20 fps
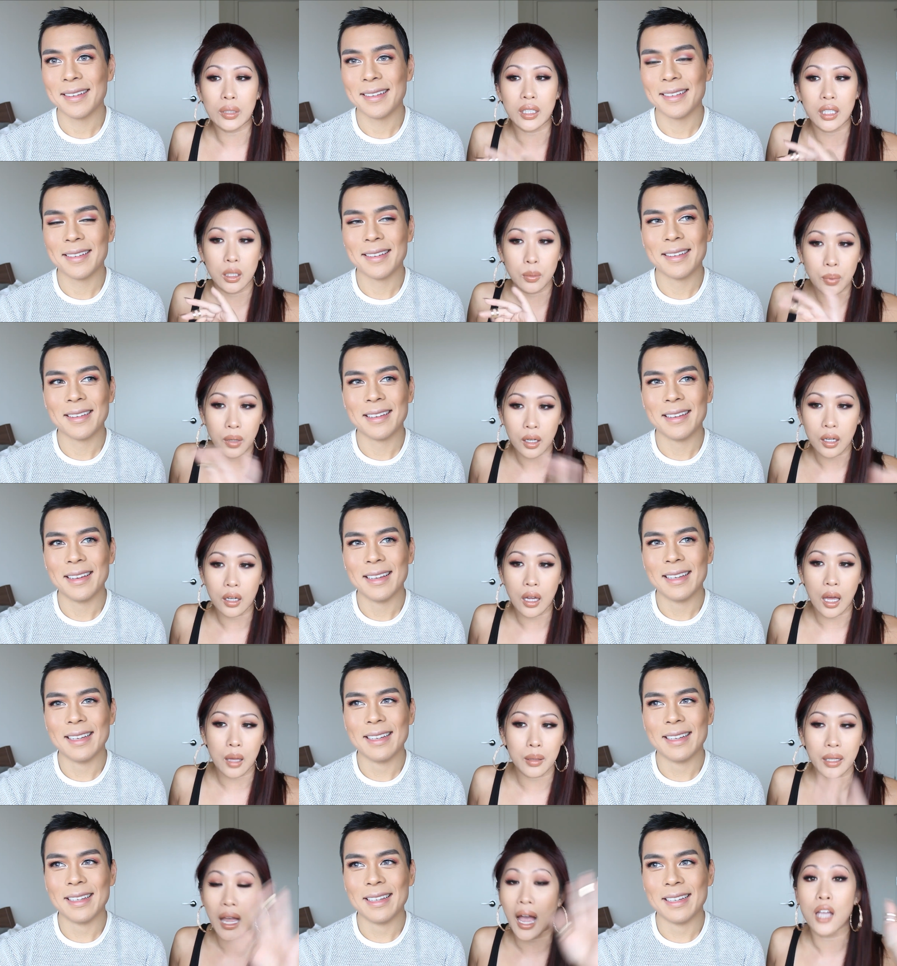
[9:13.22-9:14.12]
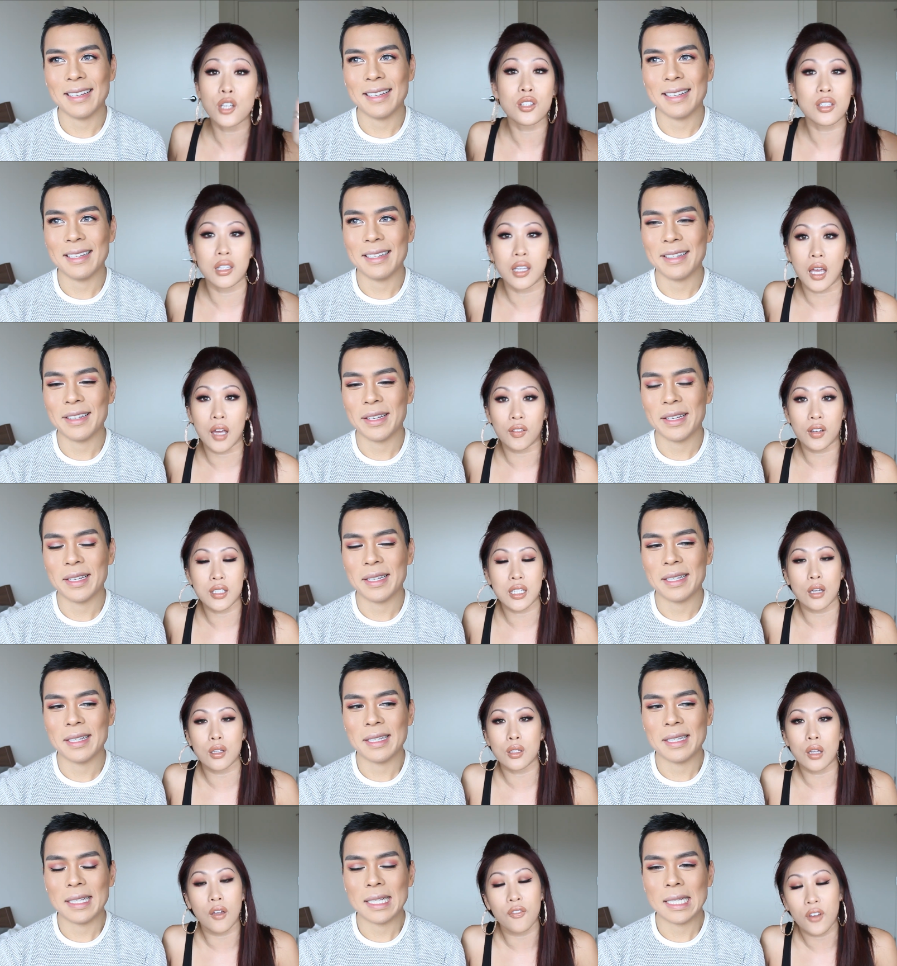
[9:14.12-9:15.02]
Speaker 1: but keep on. I like I just left
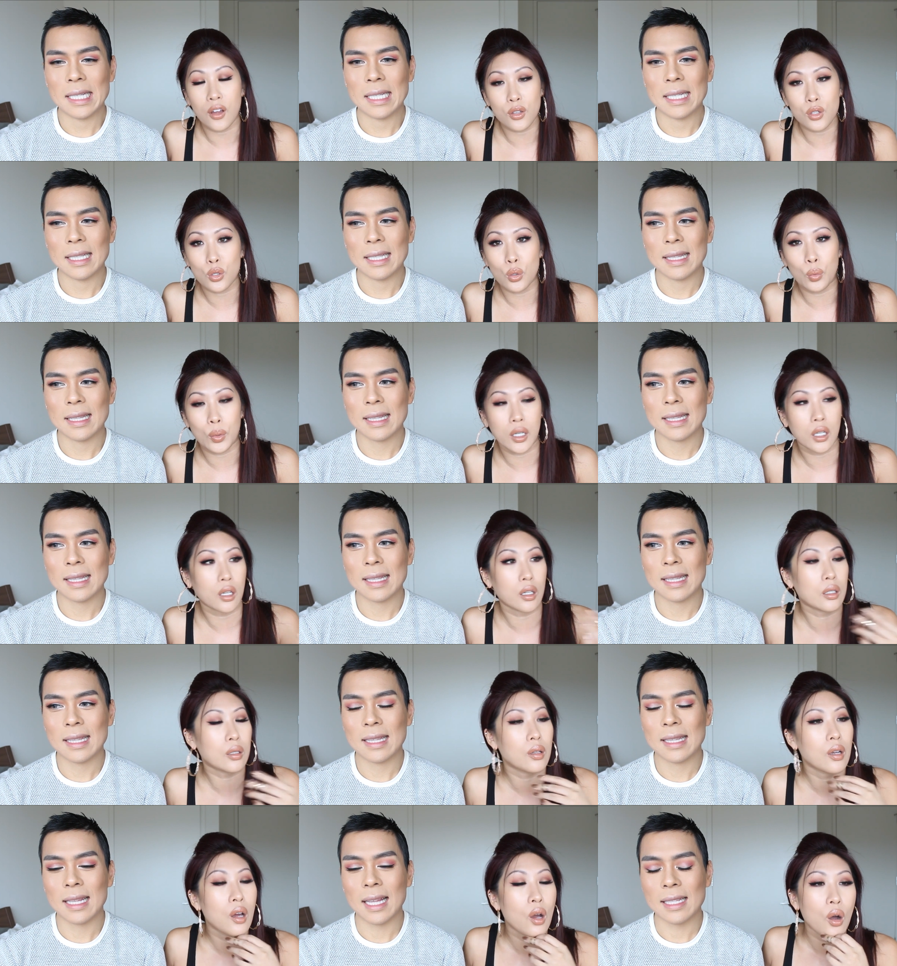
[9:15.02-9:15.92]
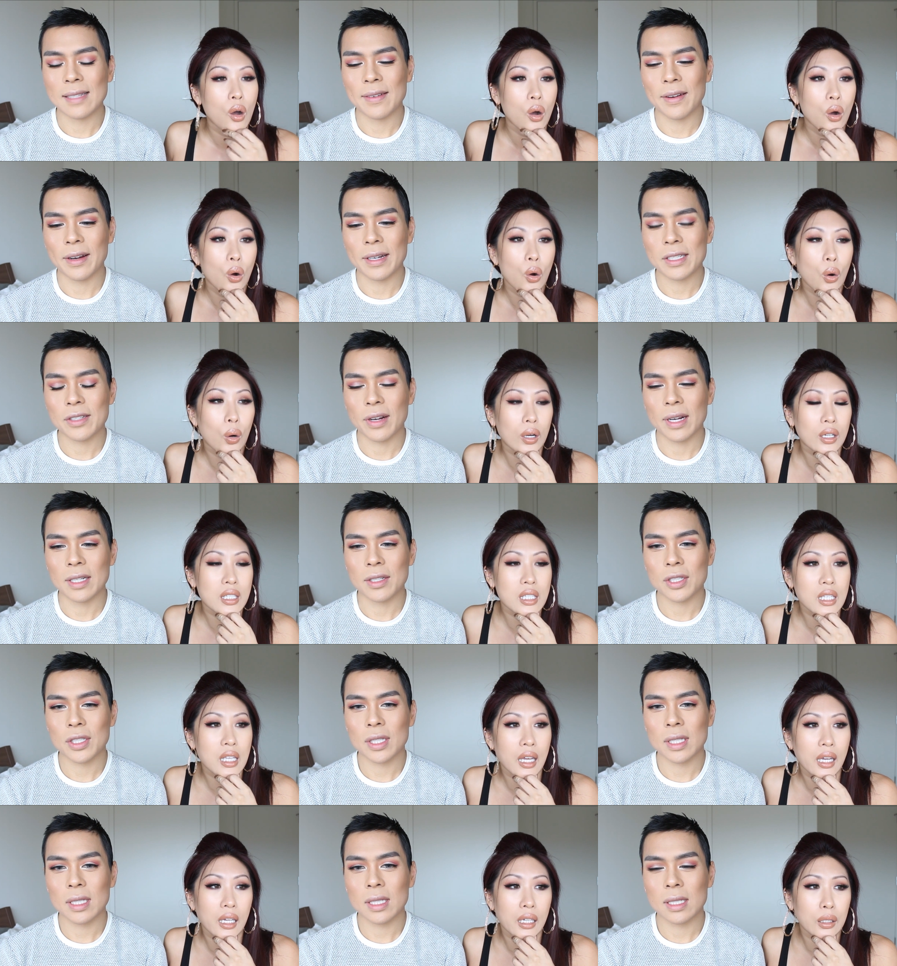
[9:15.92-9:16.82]
because I was I felt so weird. That's very. Or strange.
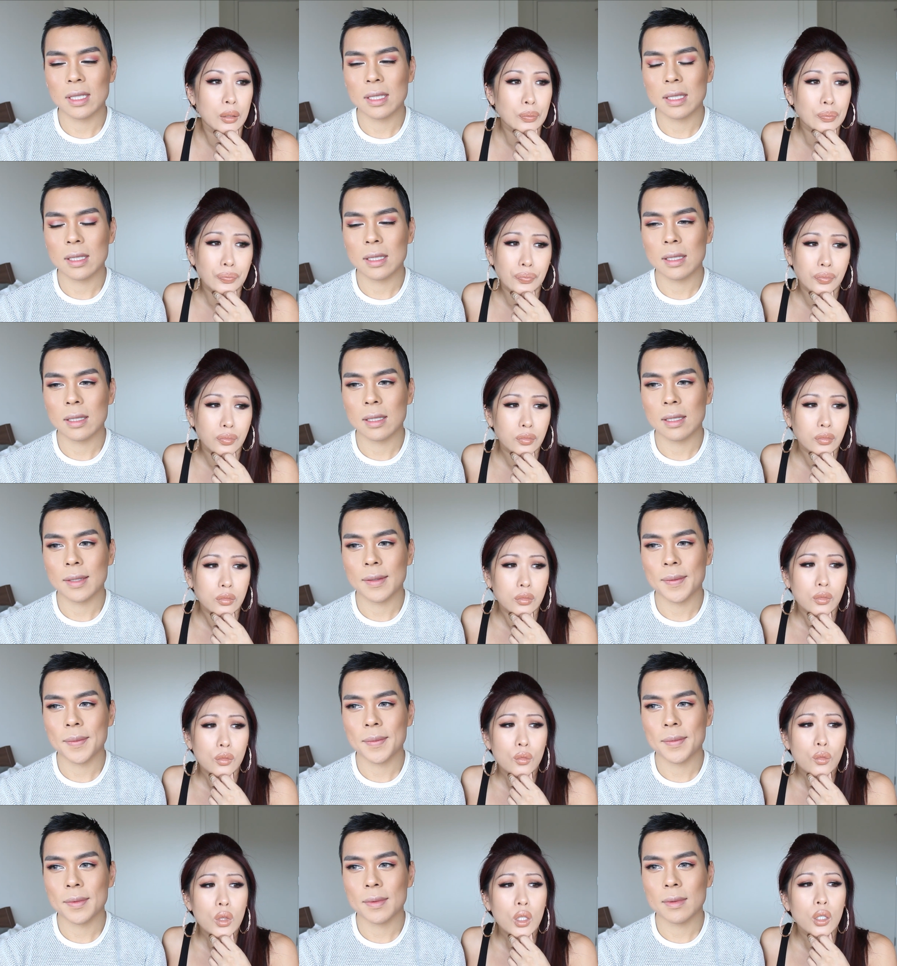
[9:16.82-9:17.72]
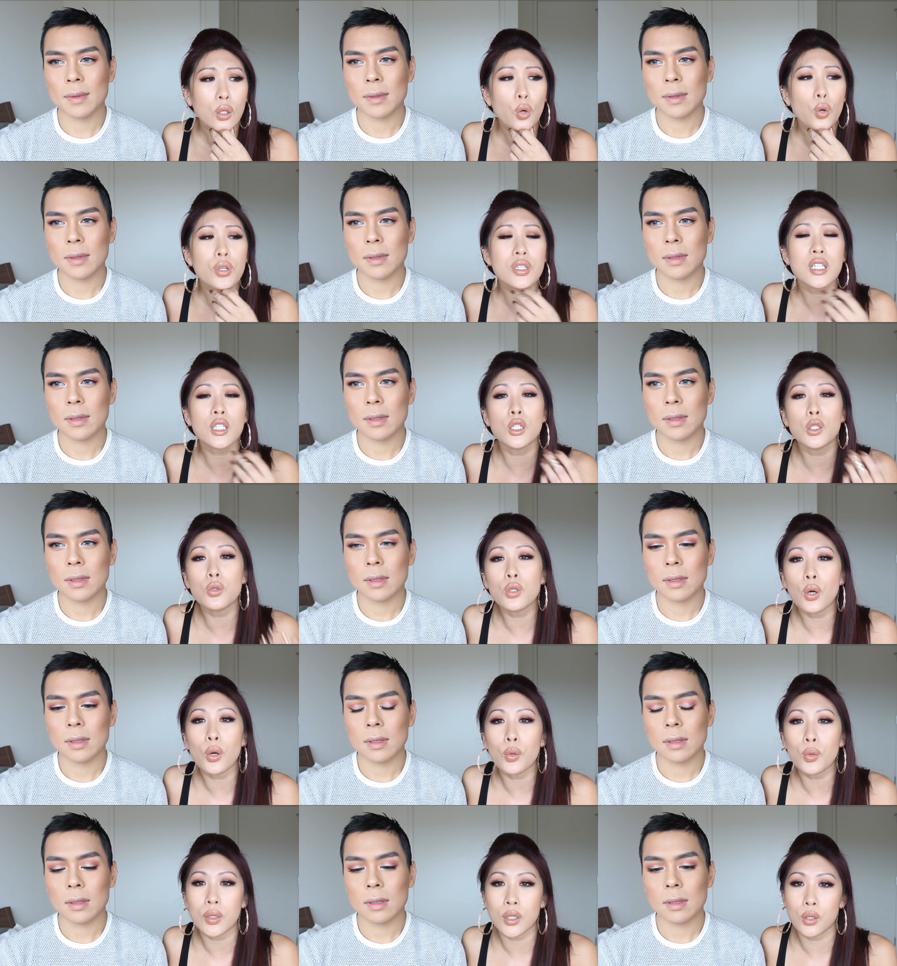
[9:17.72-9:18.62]
it's like or it's like you
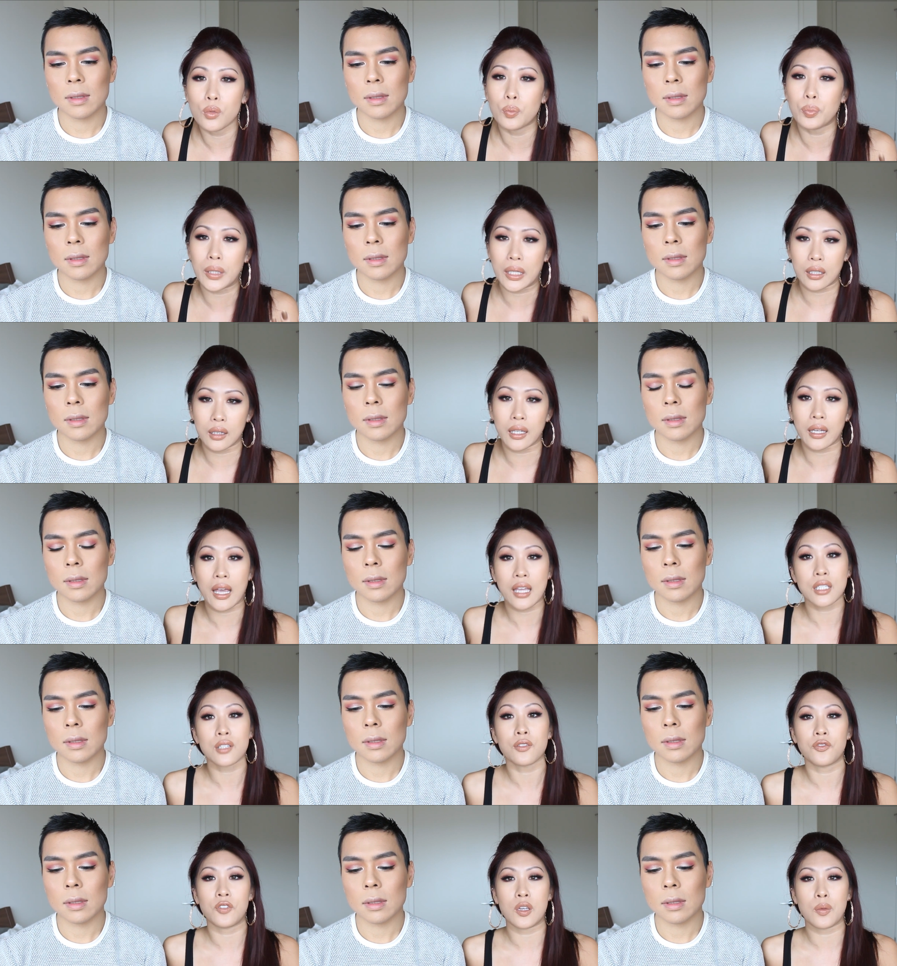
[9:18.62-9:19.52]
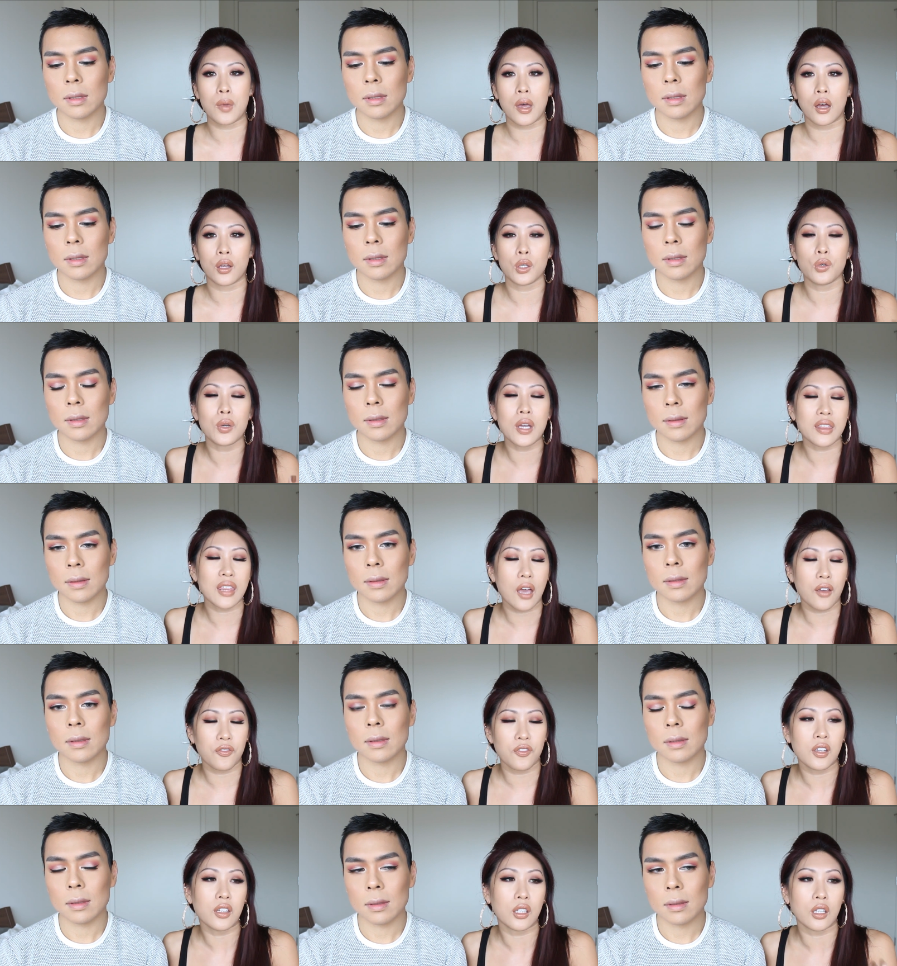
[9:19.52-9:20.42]
know when you blame like as a female you get
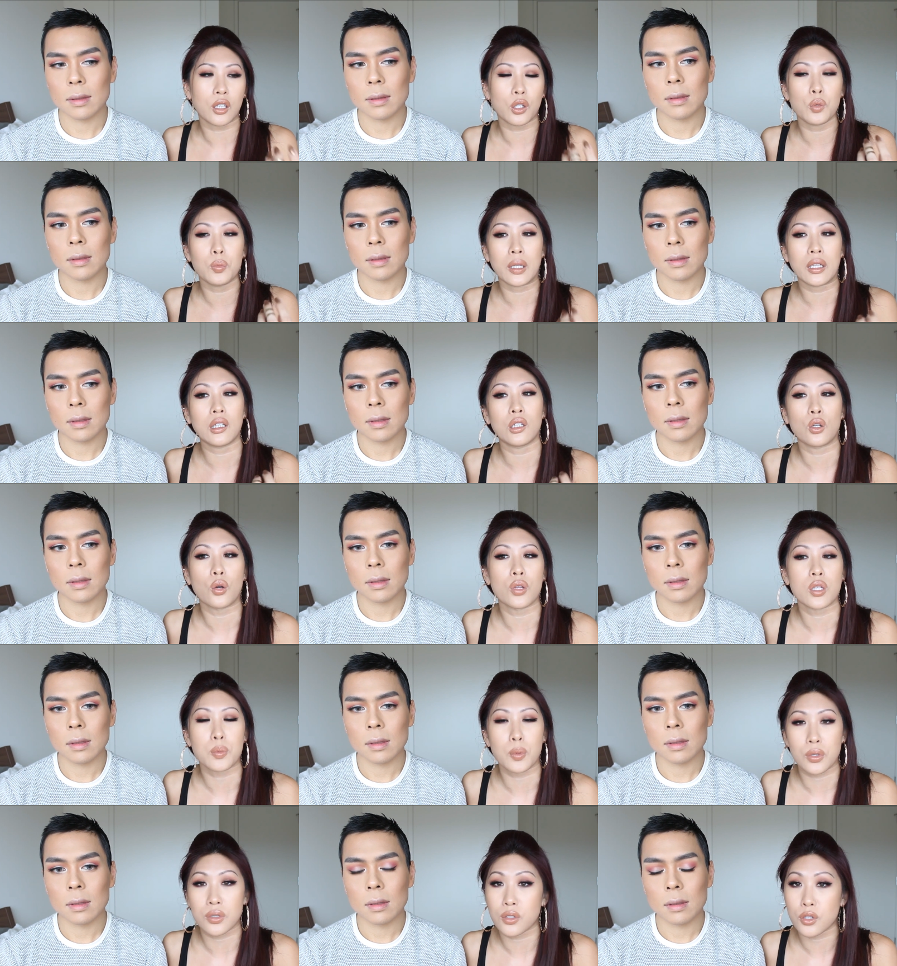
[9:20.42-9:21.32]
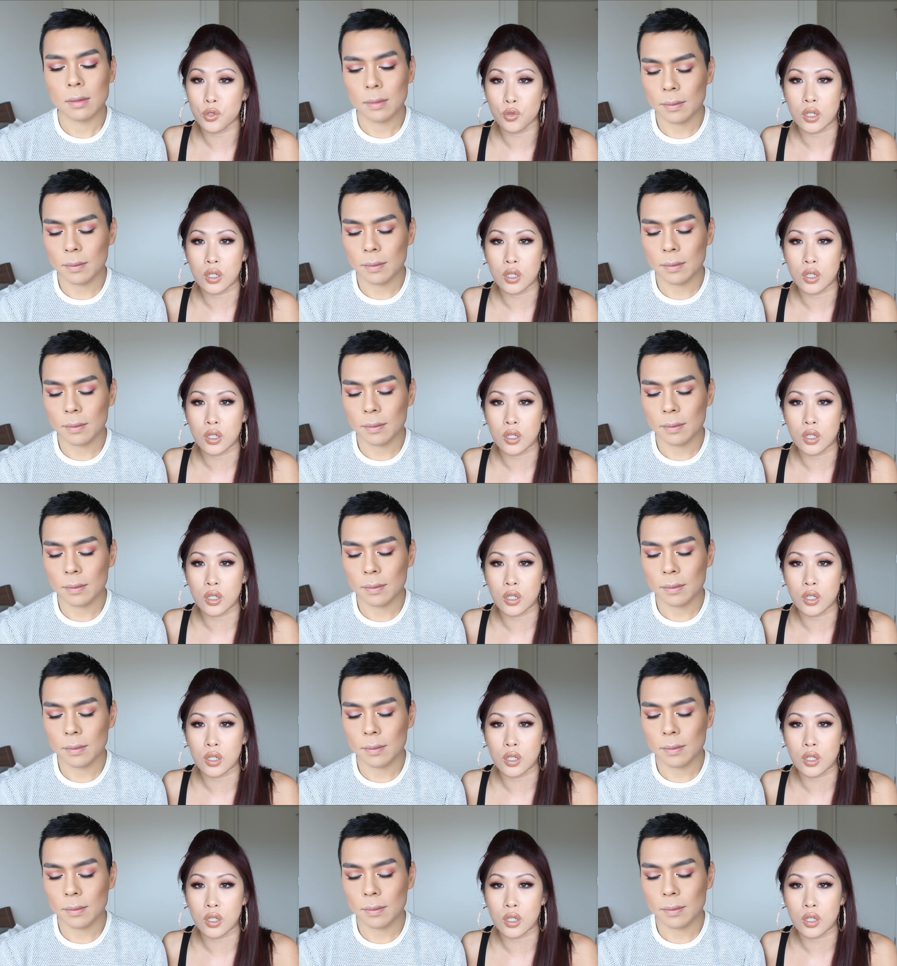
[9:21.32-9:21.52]
that feeling like you blatantly know this person is